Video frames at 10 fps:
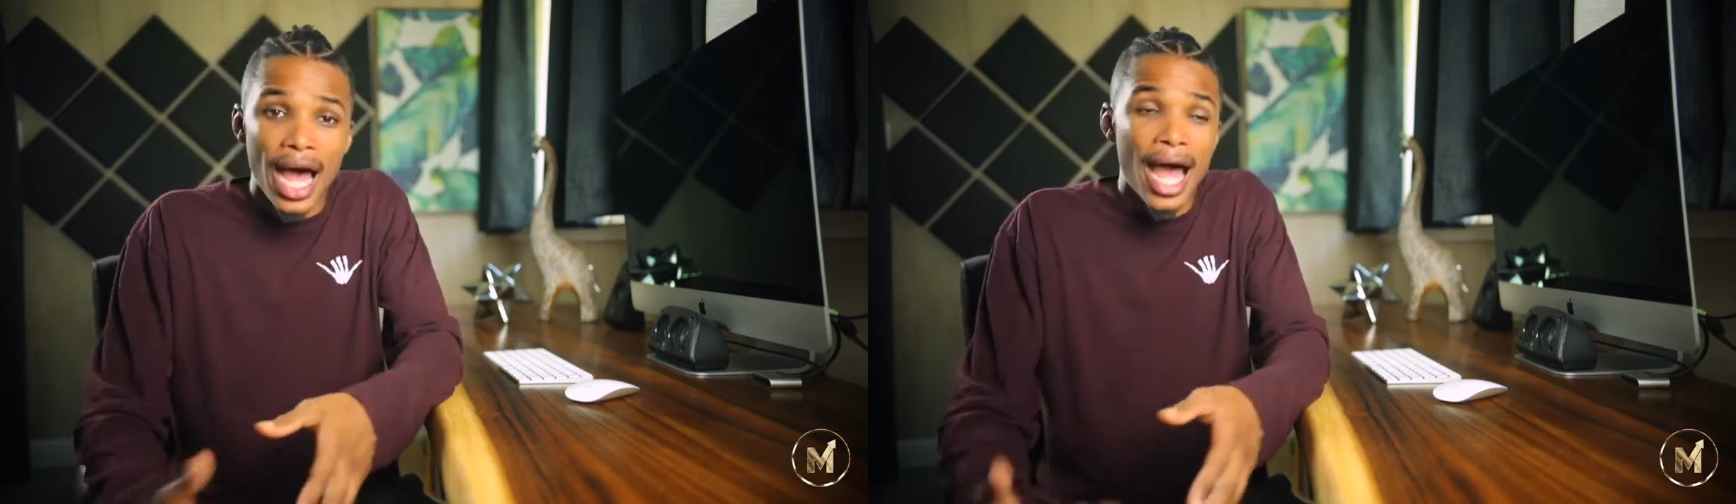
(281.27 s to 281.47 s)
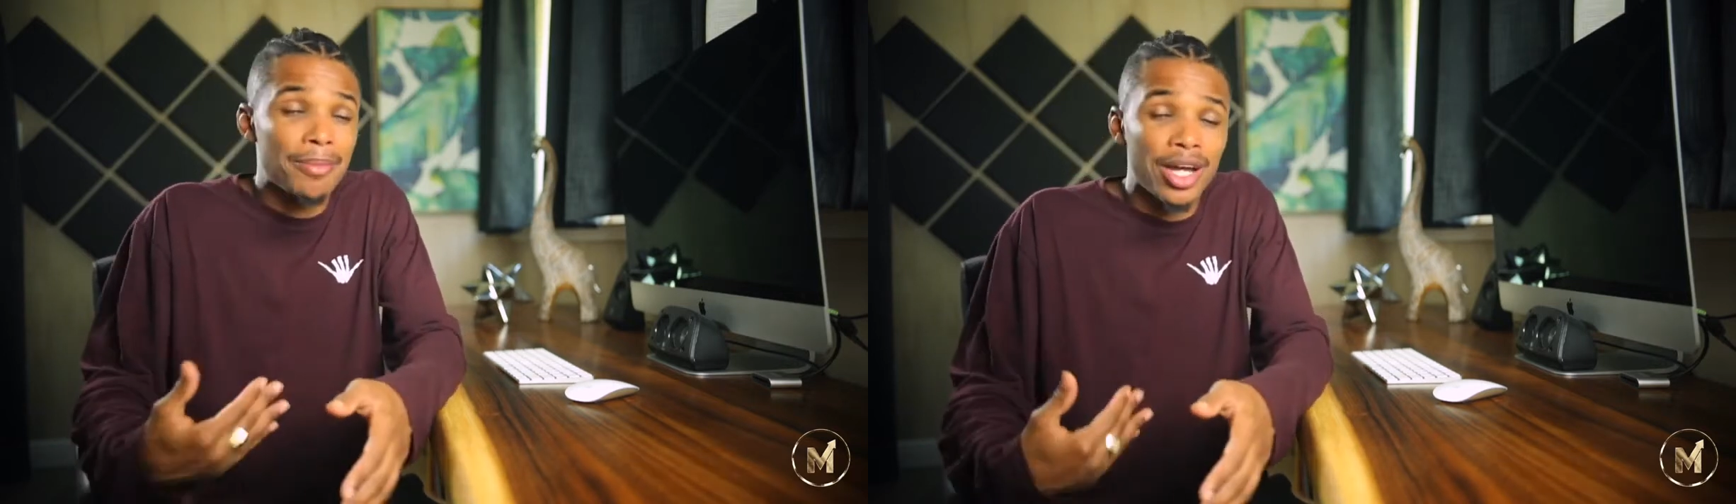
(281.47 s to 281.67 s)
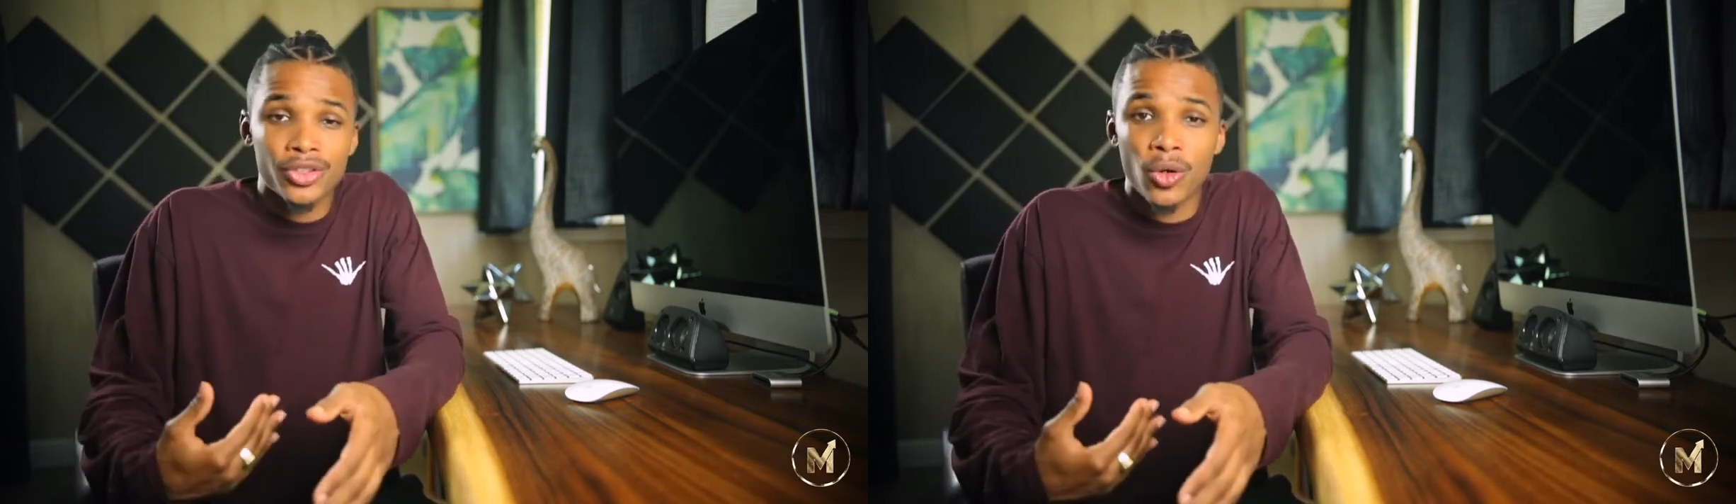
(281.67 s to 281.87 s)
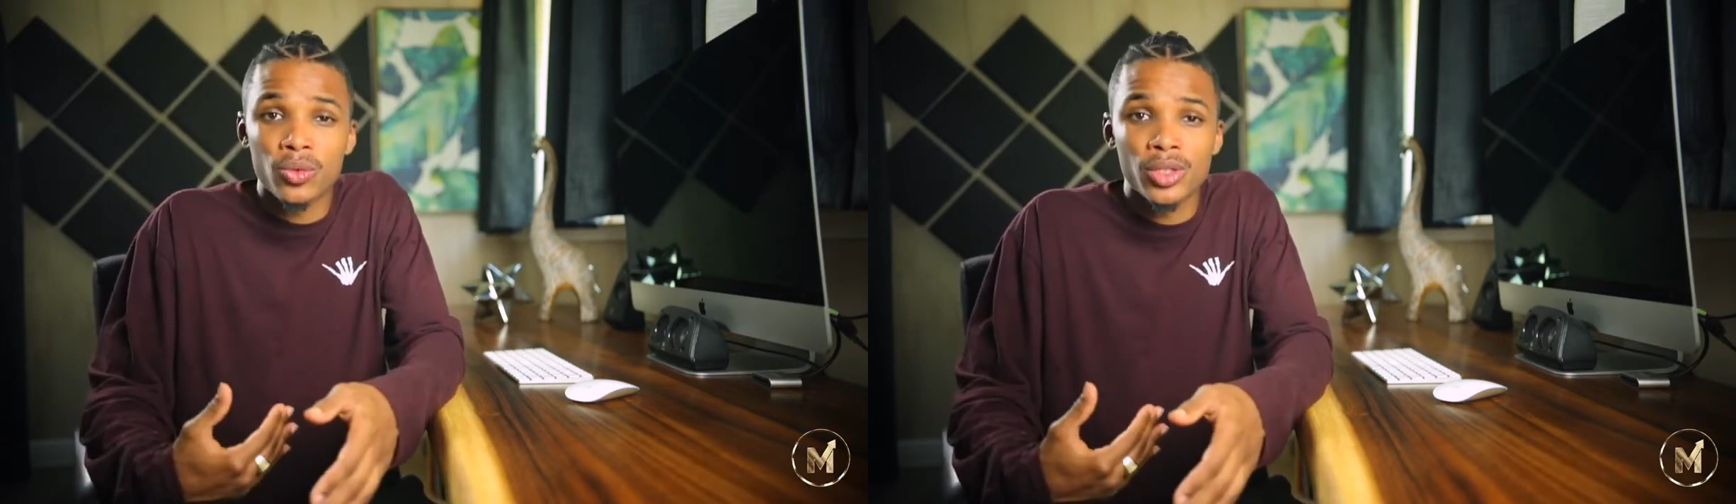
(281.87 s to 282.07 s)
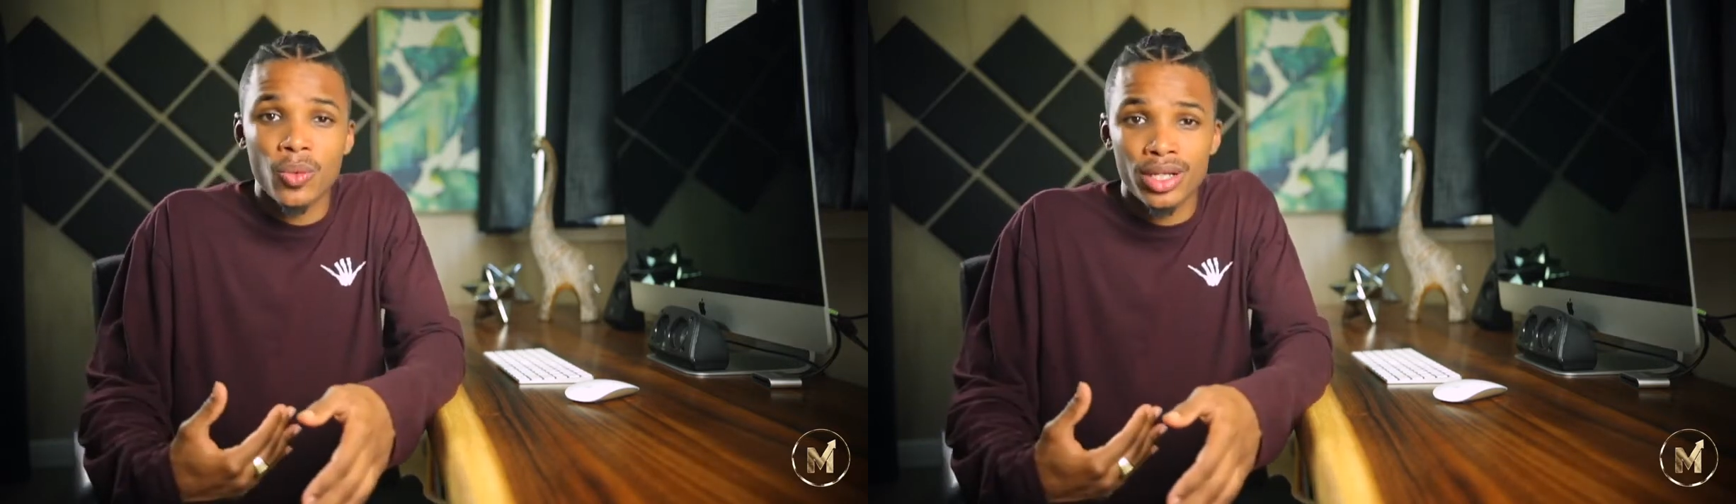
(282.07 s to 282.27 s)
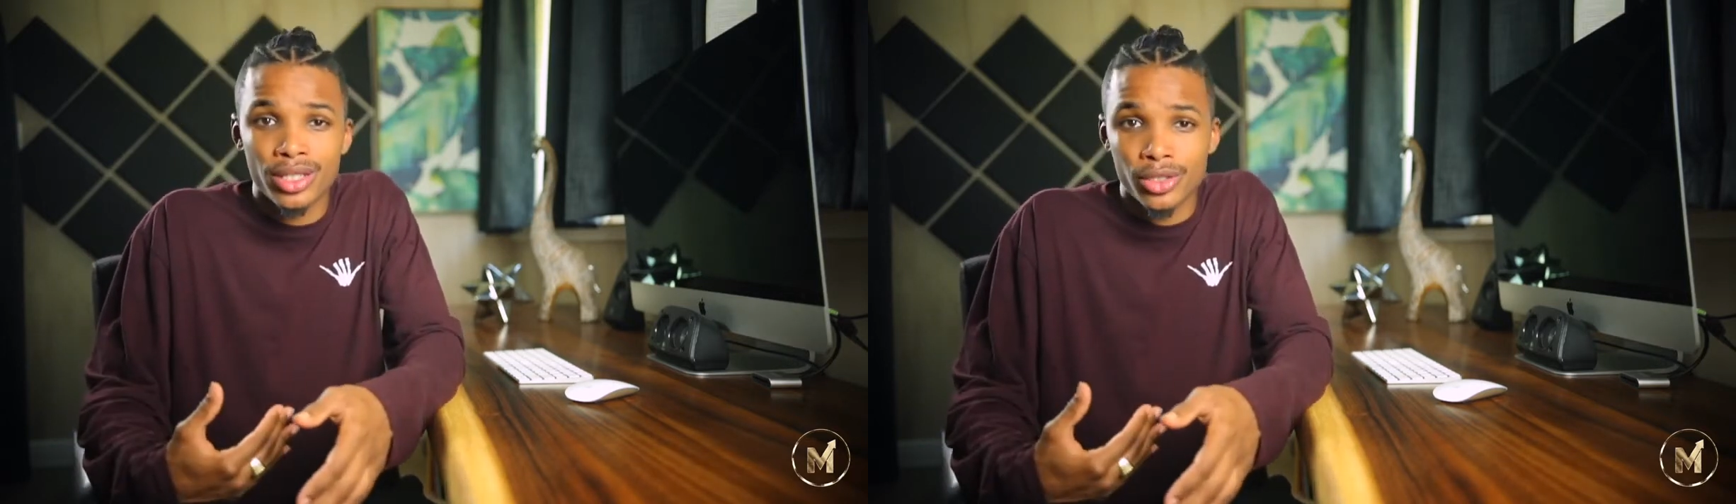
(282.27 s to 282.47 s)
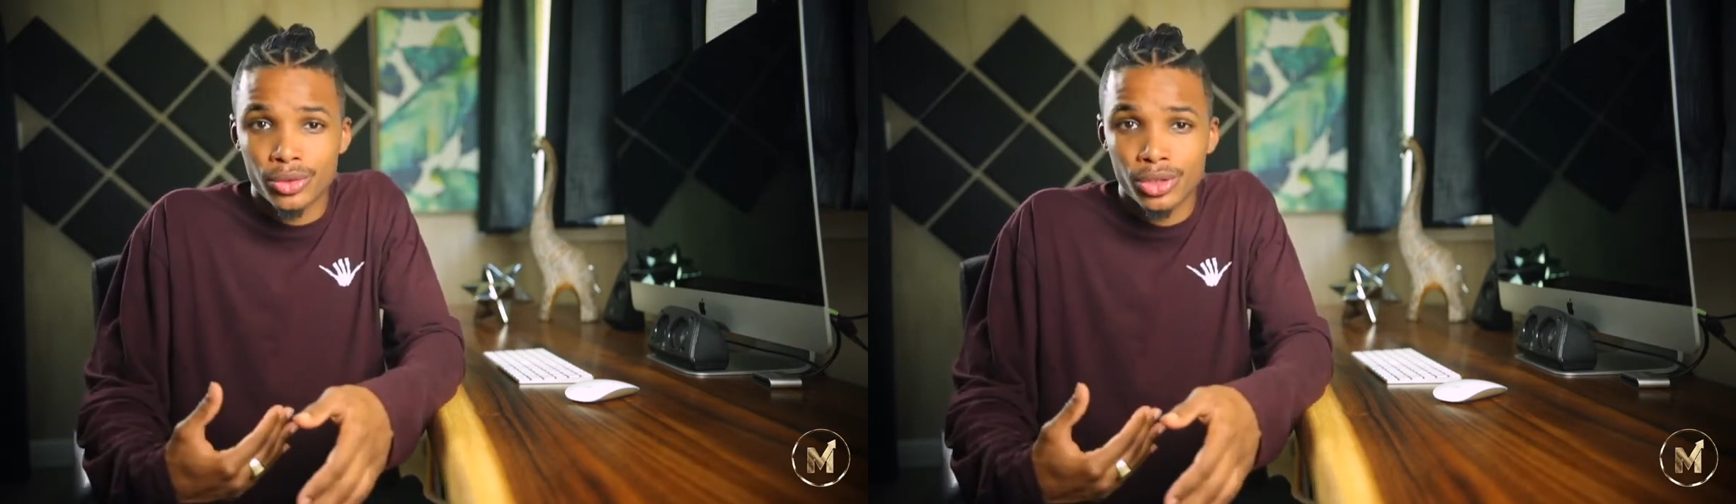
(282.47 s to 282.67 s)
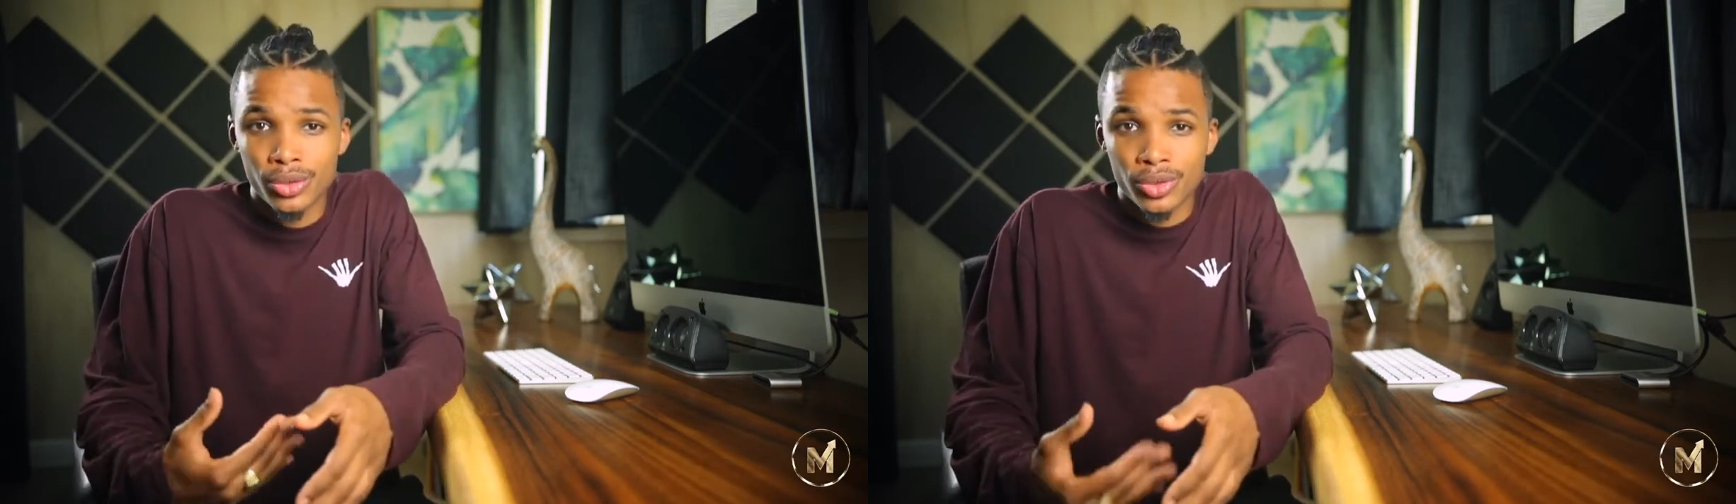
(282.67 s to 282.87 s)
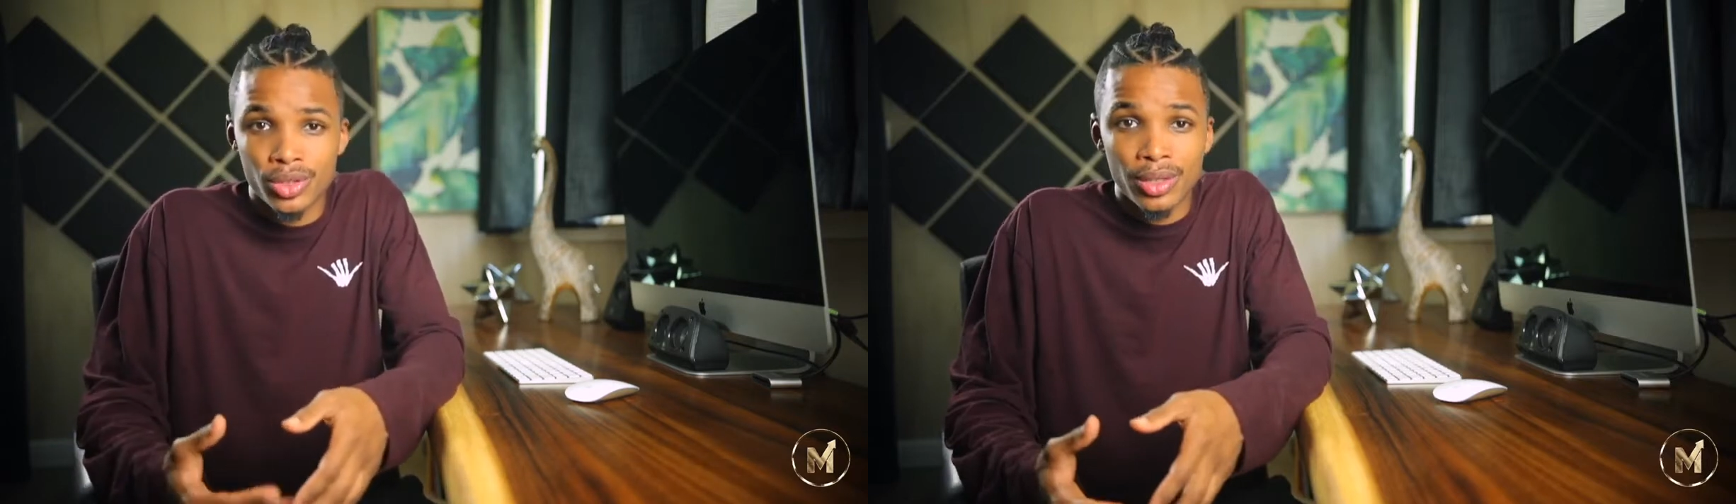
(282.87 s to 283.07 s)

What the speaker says: I'm not the only one in those shoes.